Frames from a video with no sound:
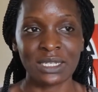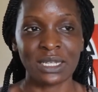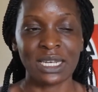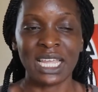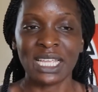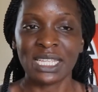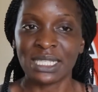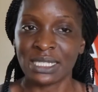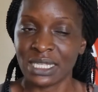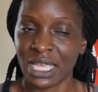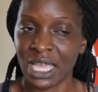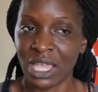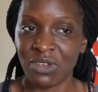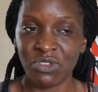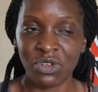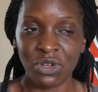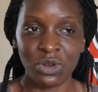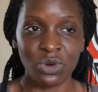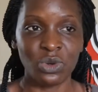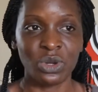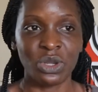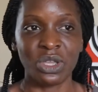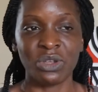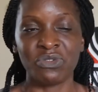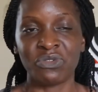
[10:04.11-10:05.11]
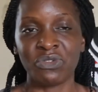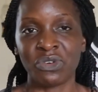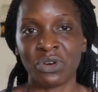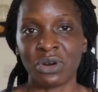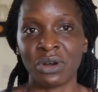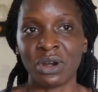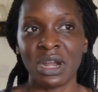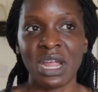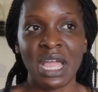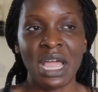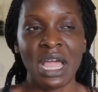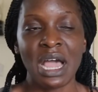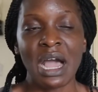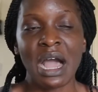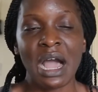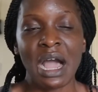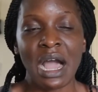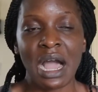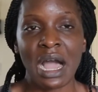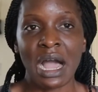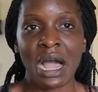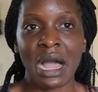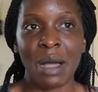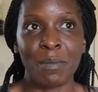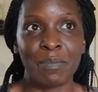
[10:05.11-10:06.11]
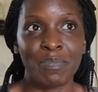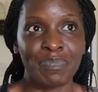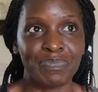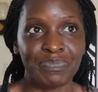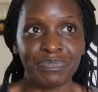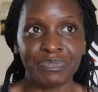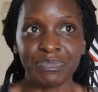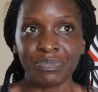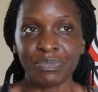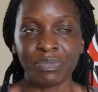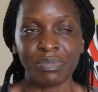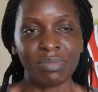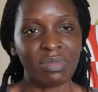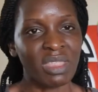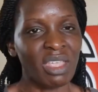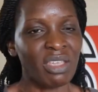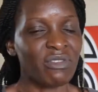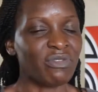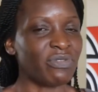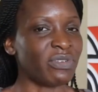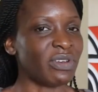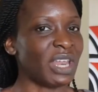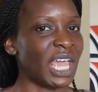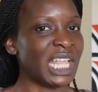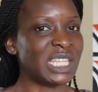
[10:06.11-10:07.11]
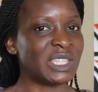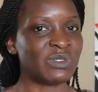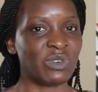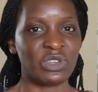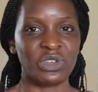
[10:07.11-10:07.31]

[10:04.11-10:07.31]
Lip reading: So let's say if you're looking for flight